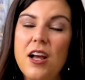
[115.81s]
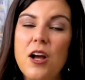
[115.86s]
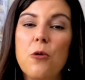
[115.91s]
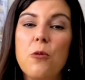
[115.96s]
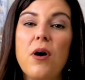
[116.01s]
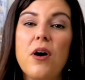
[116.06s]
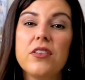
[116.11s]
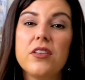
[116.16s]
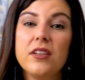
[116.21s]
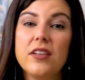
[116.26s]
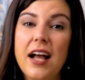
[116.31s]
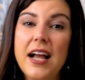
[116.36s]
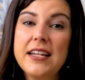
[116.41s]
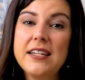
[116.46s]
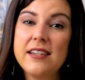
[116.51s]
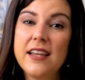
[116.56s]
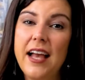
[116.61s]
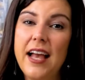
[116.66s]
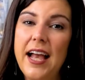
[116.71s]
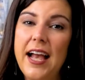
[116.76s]
While the
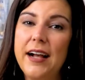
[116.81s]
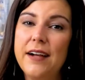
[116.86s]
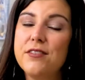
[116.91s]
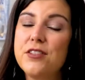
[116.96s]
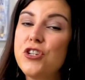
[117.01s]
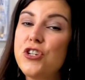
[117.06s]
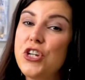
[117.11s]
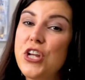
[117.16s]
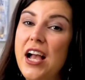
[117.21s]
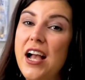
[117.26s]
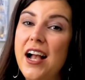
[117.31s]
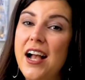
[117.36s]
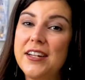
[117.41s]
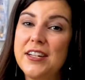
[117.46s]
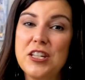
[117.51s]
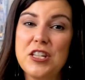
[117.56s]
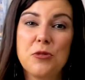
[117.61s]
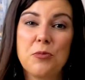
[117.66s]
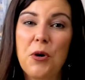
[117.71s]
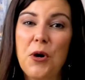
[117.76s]
like-to-haves shine
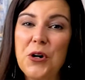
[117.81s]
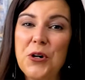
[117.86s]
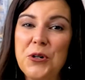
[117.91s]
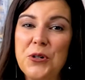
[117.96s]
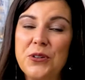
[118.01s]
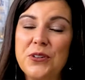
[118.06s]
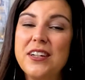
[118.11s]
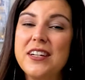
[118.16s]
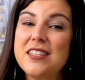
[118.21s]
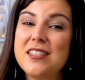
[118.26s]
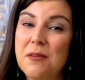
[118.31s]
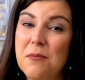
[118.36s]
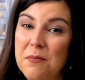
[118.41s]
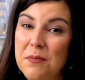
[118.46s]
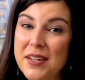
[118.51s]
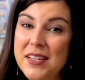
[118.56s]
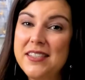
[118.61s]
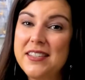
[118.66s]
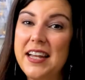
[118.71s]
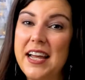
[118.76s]
and sparkle, it's the
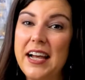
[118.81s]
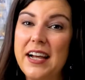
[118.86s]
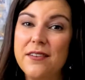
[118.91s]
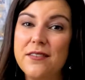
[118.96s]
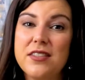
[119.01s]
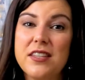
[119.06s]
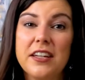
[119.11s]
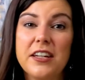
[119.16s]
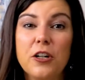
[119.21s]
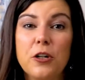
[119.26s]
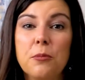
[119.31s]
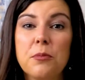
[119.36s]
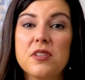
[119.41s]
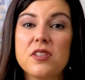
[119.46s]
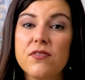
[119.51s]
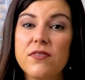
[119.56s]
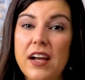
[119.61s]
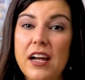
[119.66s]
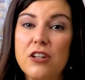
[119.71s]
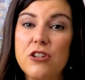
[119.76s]
must-haves that help us
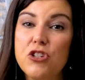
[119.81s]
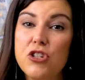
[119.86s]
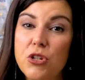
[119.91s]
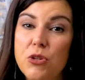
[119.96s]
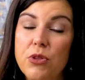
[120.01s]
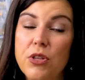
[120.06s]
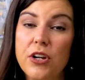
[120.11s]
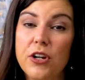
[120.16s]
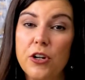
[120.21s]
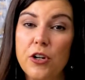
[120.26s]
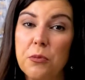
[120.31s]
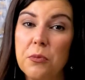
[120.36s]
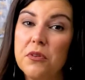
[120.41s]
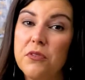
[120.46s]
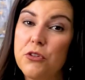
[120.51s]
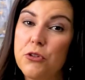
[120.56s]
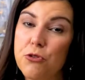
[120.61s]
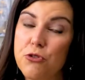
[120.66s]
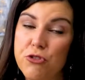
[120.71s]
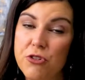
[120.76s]
find you the home of
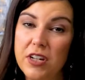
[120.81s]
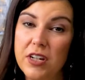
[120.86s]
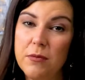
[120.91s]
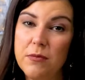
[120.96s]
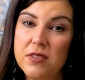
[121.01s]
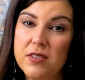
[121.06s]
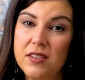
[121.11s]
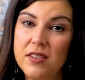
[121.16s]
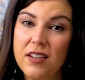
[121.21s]
your dreams.